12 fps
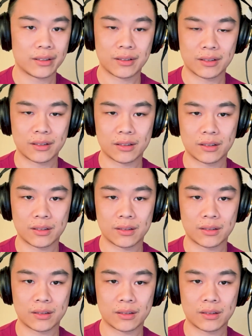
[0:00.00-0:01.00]

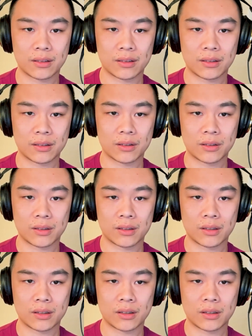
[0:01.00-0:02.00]

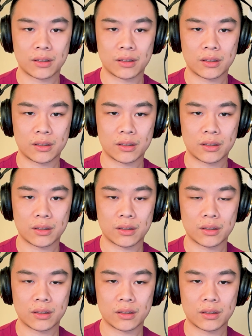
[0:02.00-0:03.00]

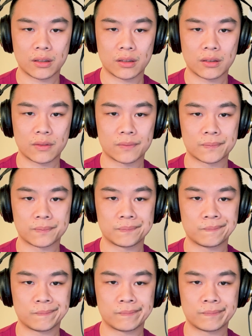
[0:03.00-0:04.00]

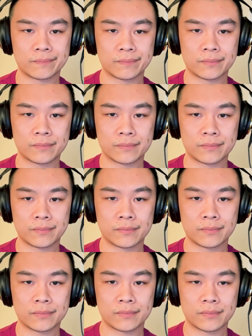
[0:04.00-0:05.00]

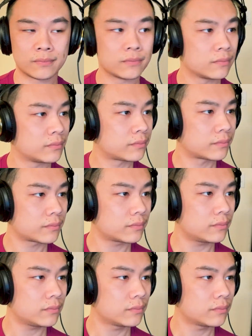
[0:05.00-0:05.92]
The person shown says nothing.